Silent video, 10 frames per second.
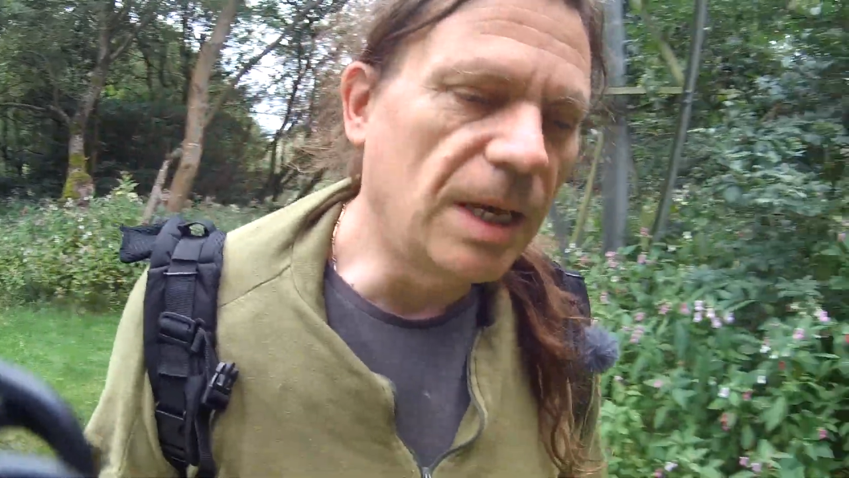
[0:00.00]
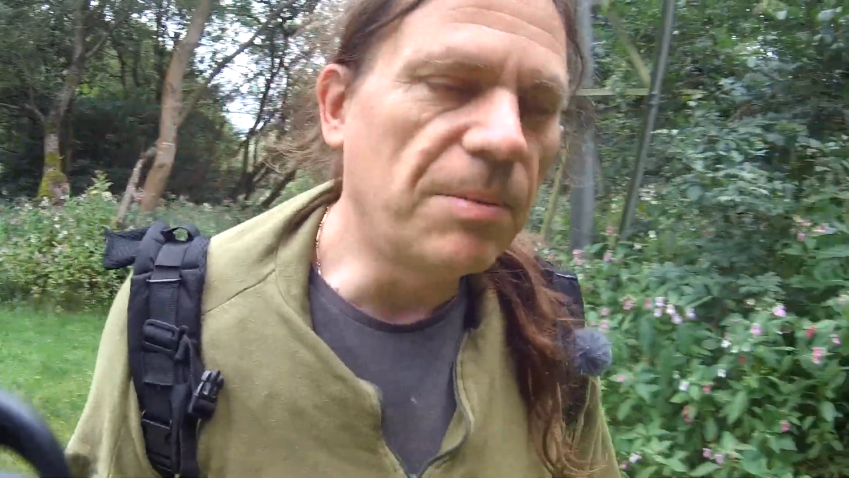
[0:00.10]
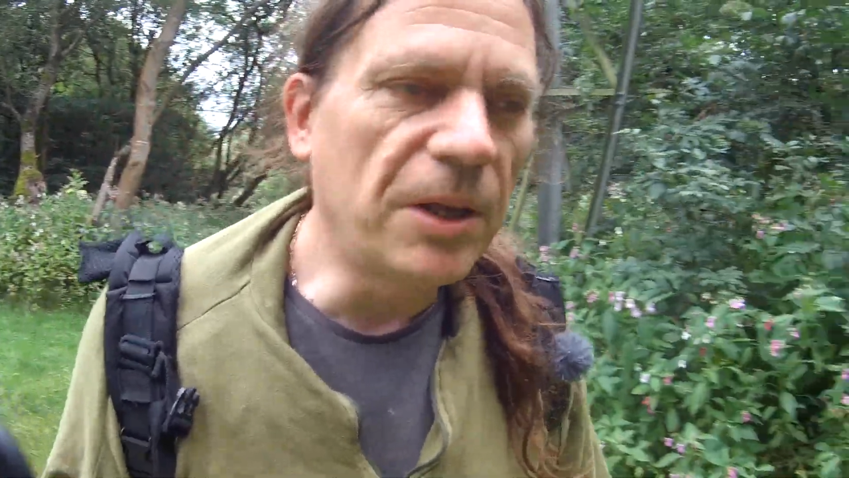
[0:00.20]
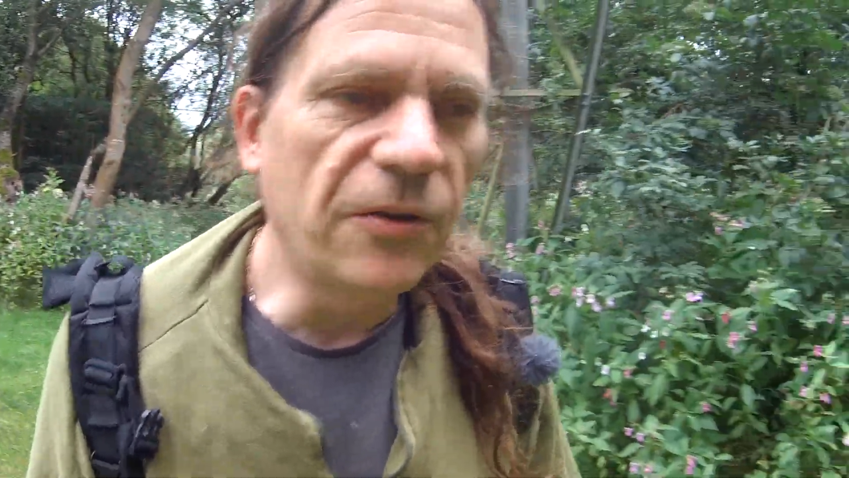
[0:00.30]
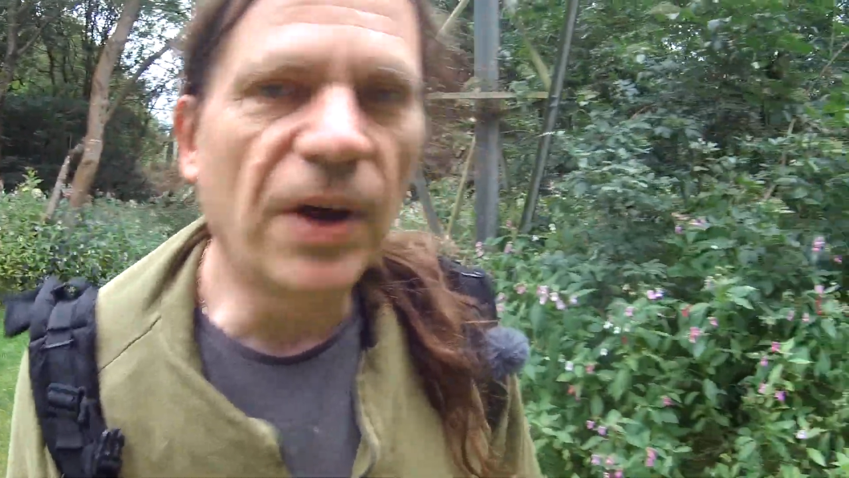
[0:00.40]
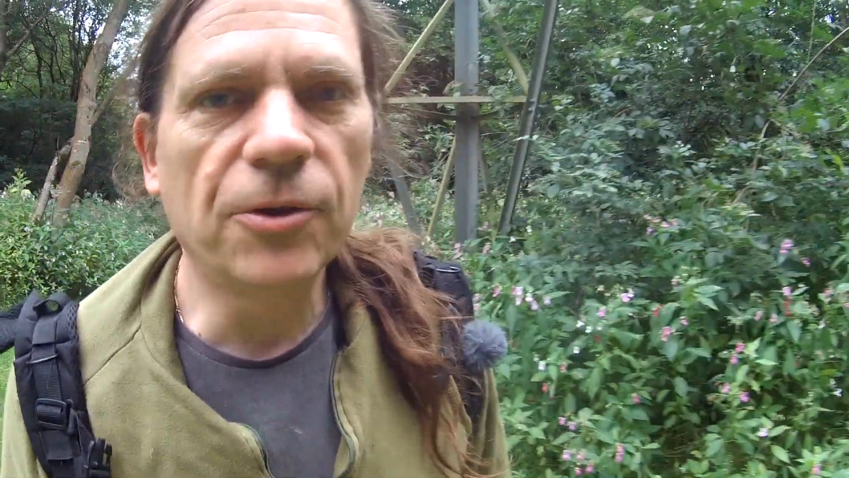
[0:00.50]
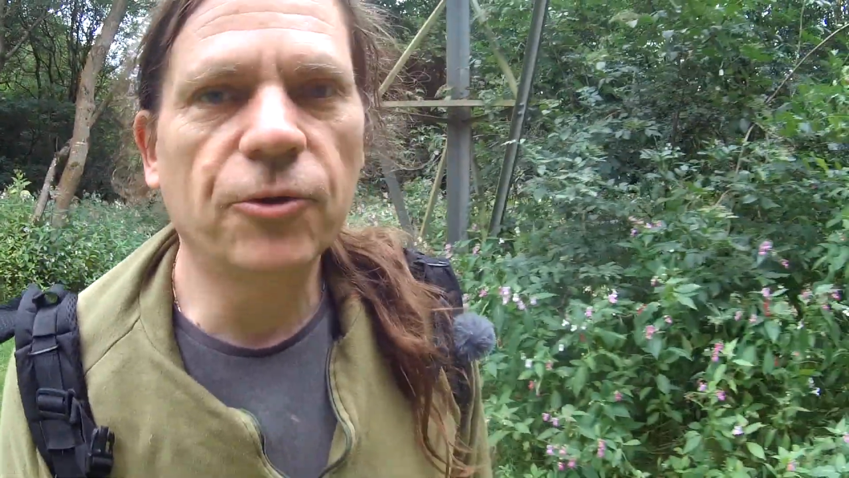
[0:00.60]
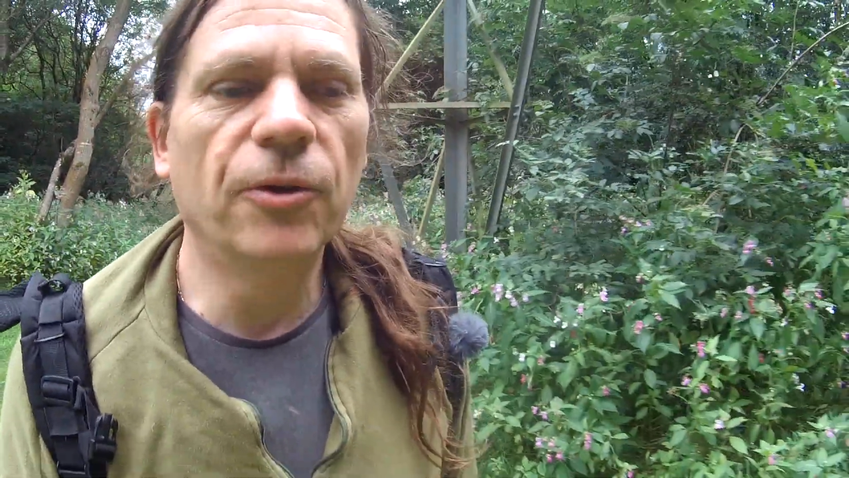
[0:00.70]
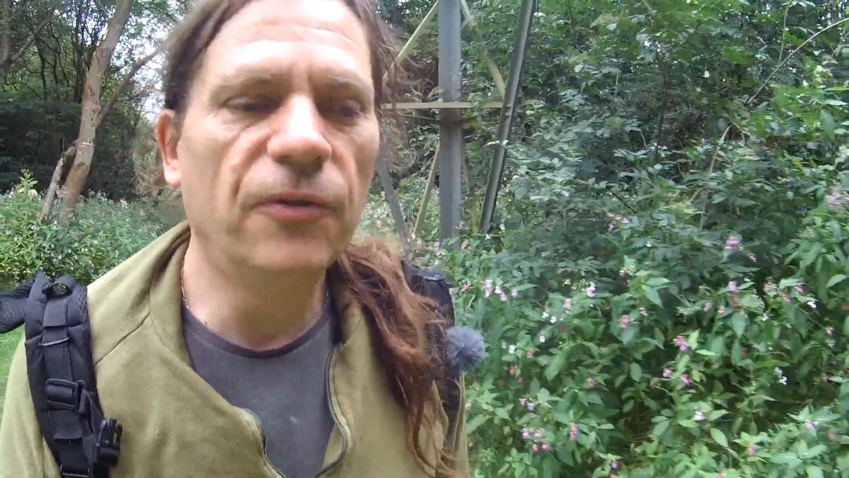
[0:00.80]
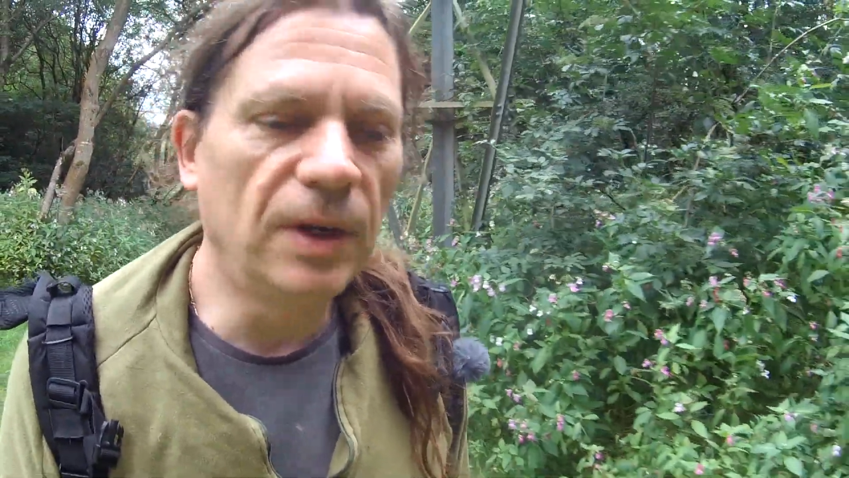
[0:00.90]

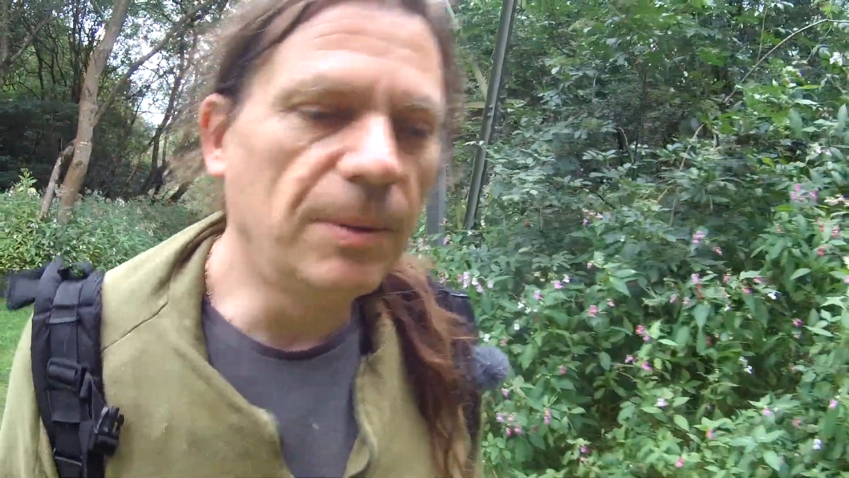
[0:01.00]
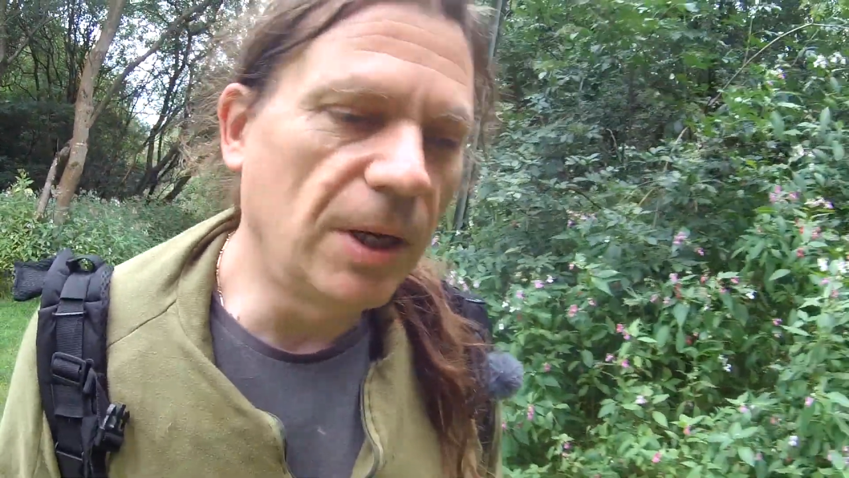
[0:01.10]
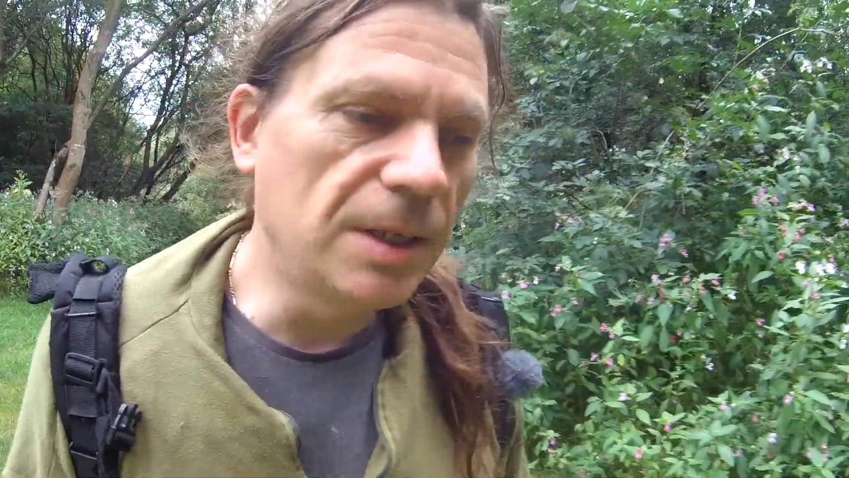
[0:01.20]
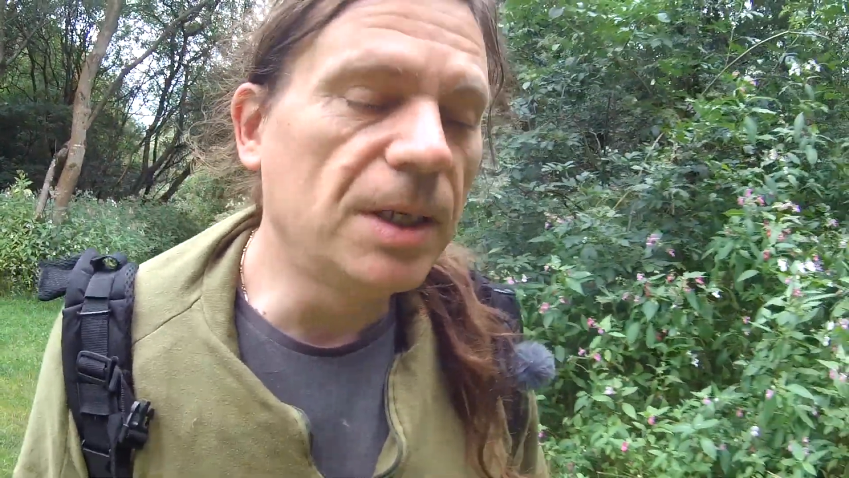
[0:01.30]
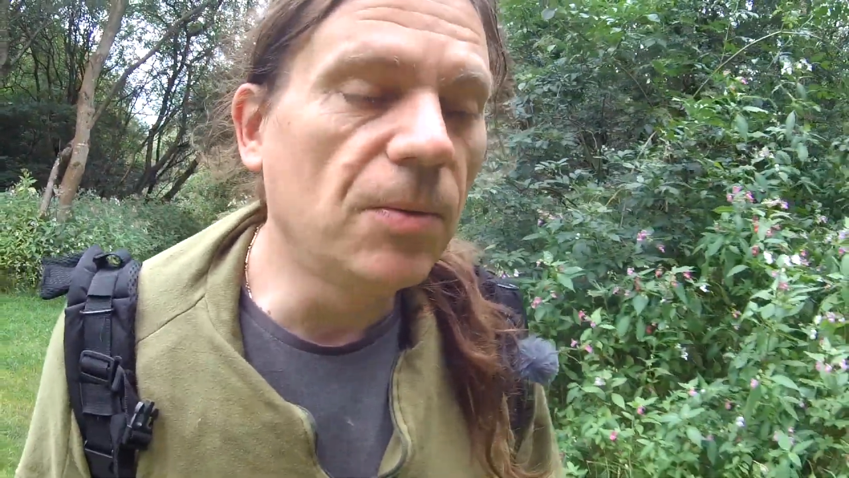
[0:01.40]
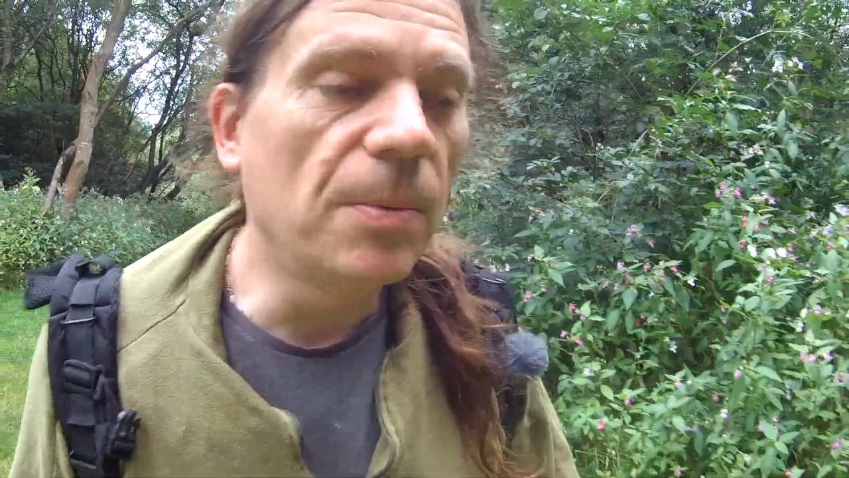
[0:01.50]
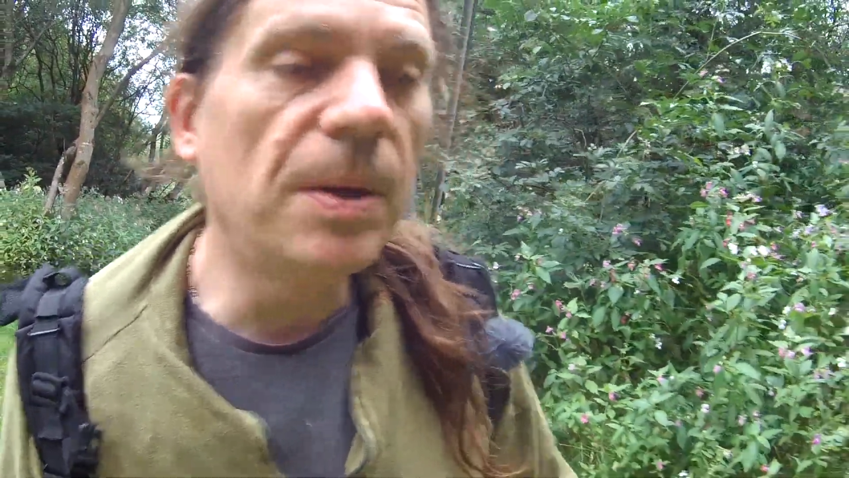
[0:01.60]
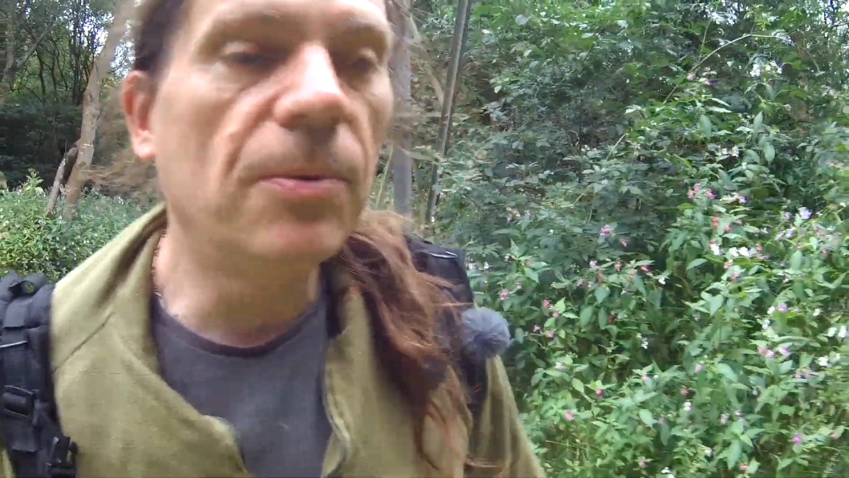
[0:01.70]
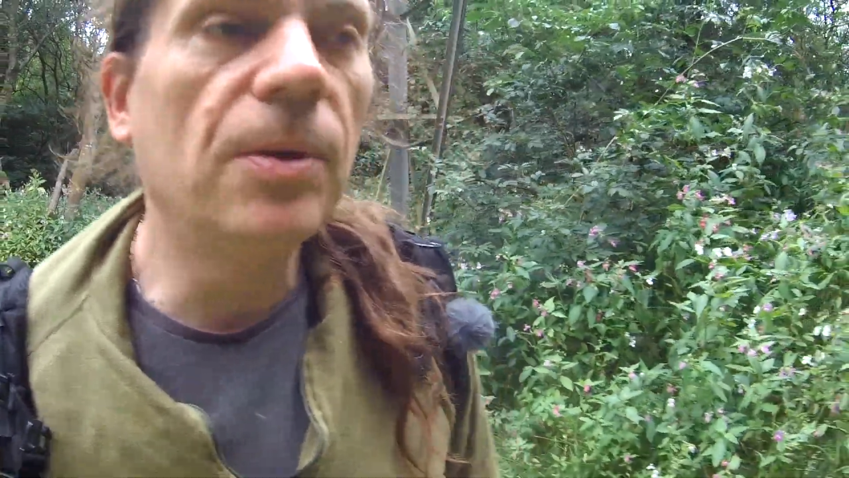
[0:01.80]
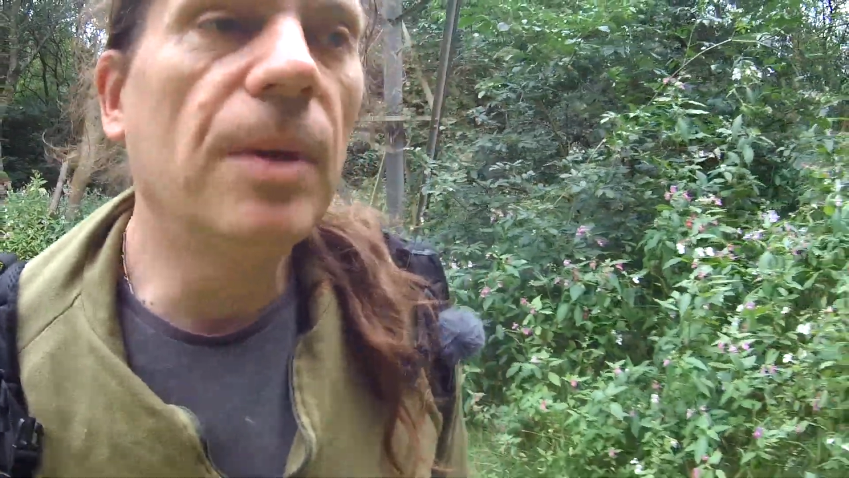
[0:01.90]
manufacturer of filament. I can see why people